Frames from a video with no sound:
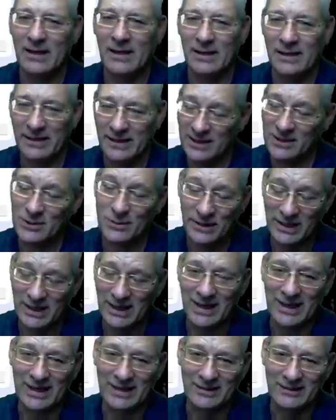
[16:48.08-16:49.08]
Yes, we
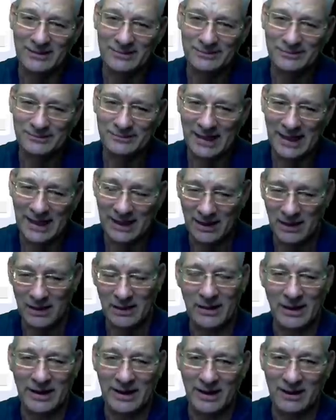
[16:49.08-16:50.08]
can, and
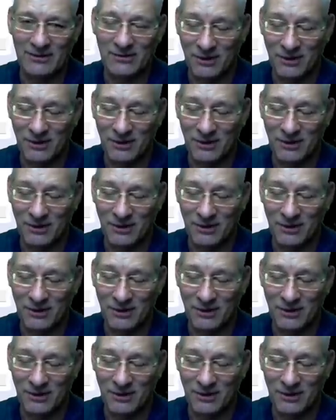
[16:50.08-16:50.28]
luckily enough,